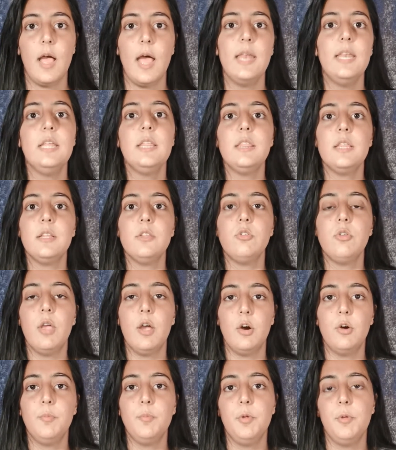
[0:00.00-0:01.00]
anything to
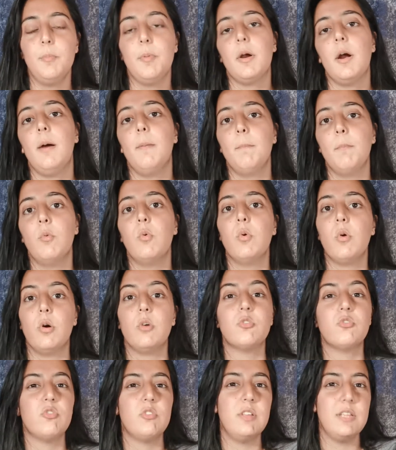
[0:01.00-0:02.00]
help you become more
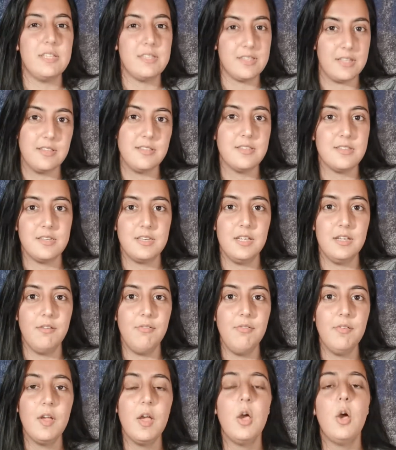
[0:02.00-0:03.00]
culturally
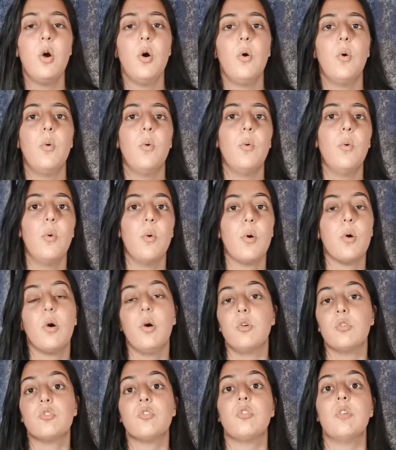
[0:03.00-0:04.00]
sensitive or
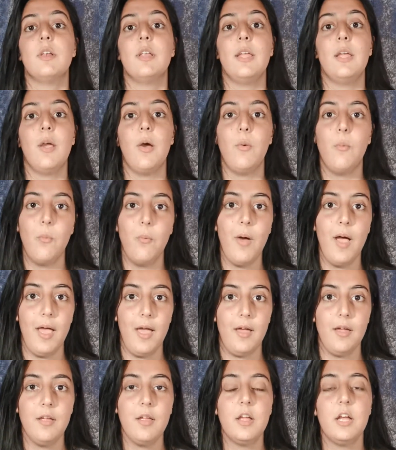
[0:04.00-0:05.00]
culturally
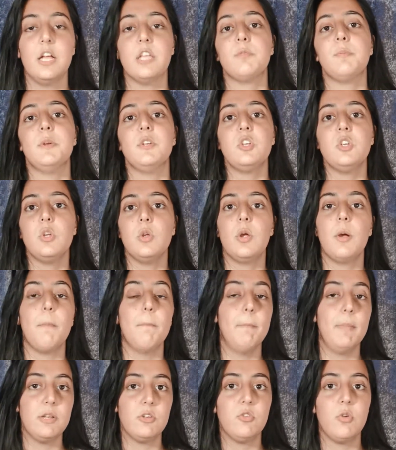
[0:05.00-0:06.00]
aware, especially
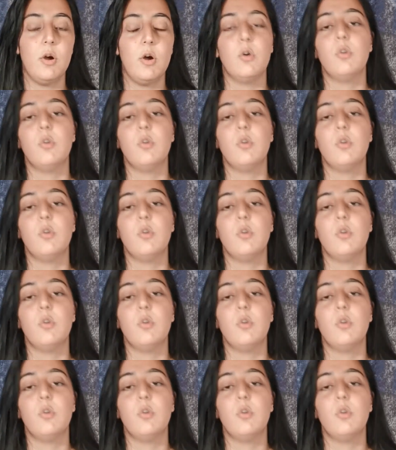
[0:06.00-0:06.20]
mental